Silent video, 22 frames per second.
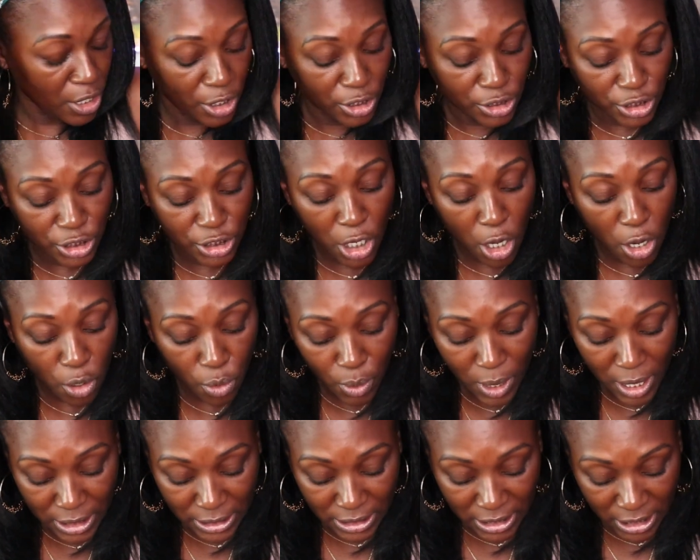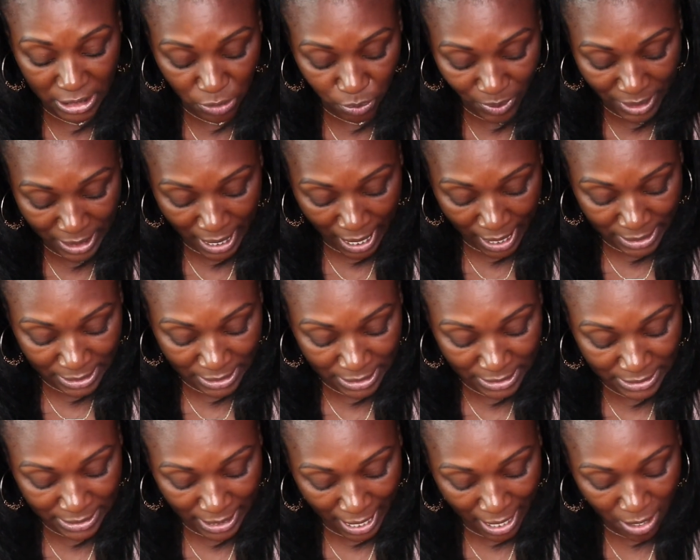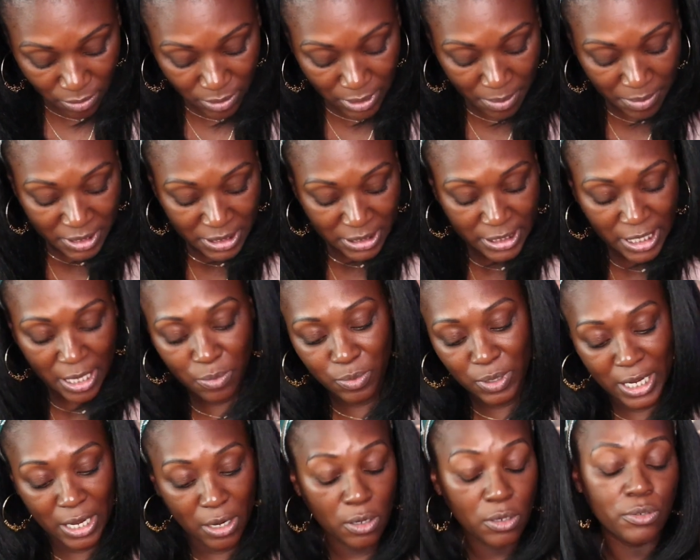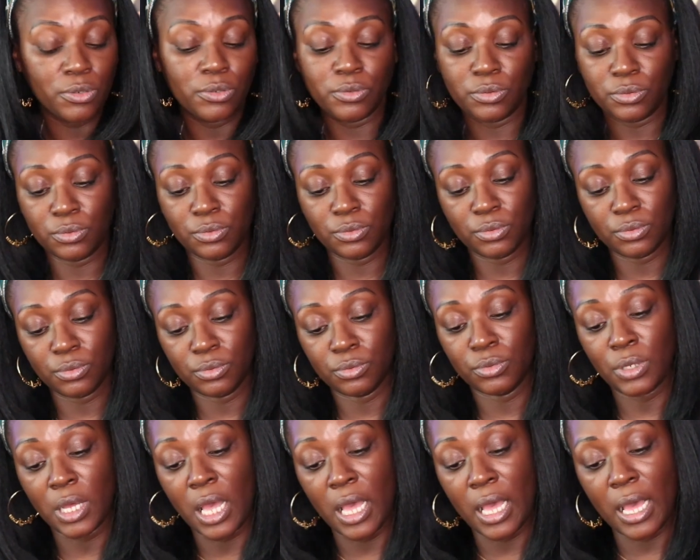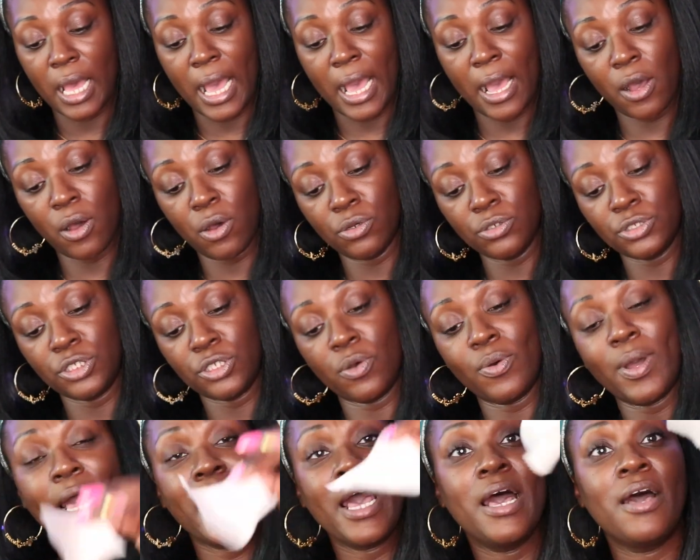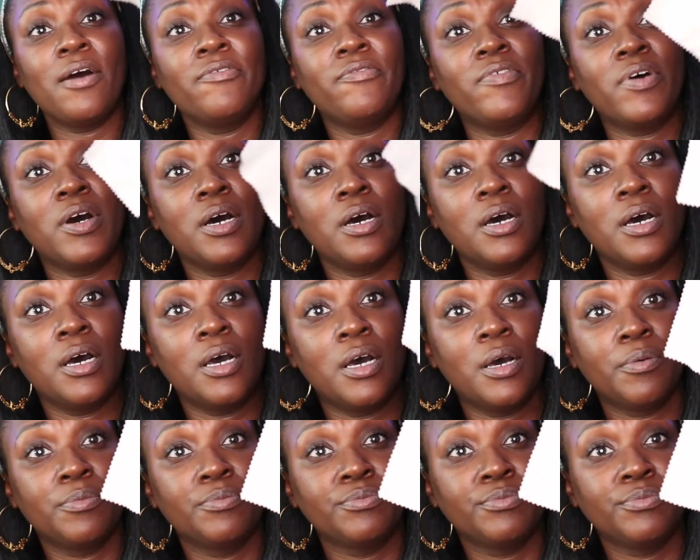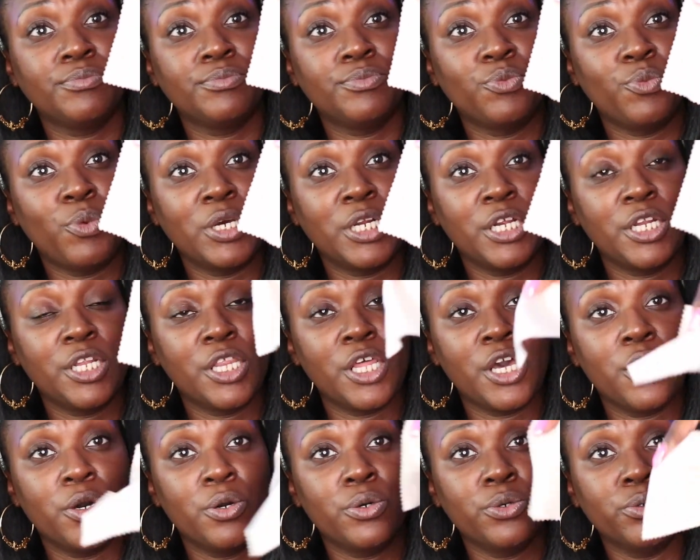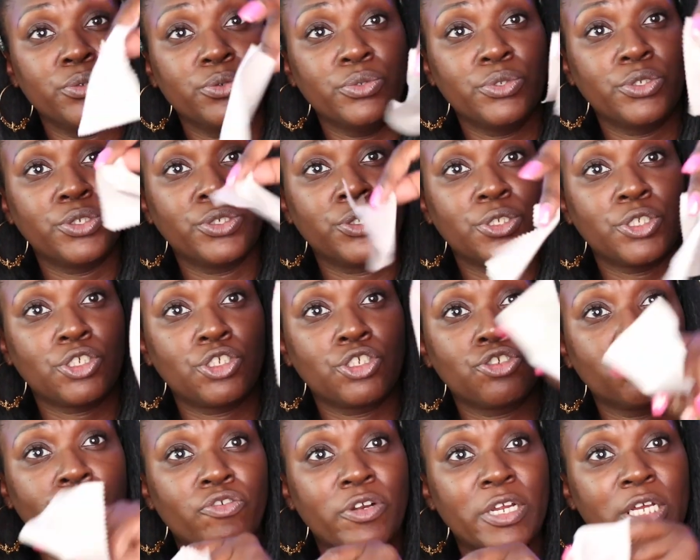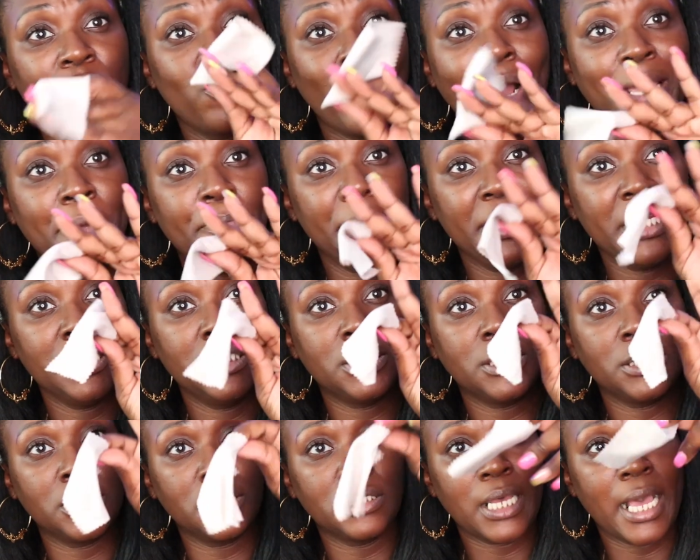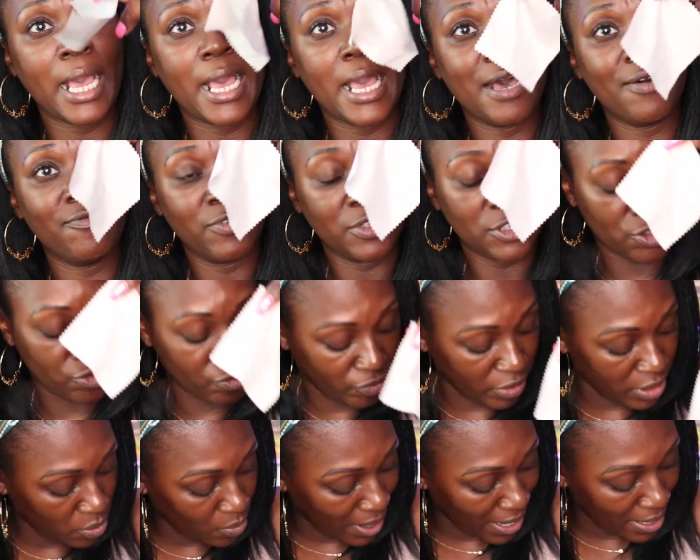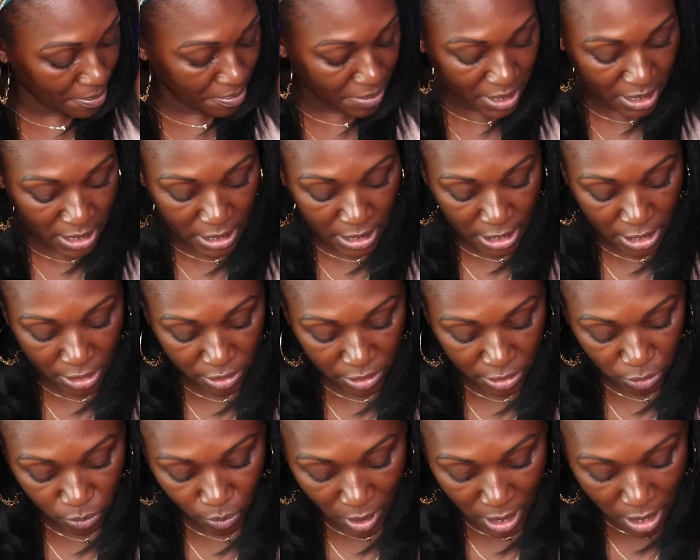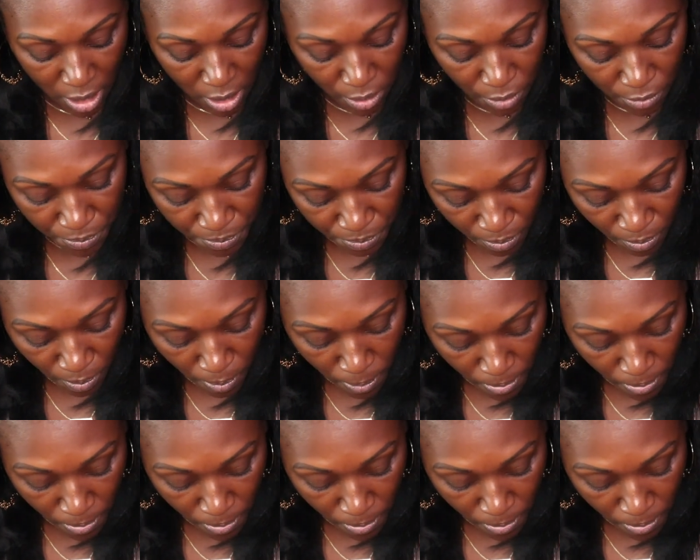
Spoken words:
So since we got this out, let me say I also have one of those screen wipies. I have a screen wipey in here as well.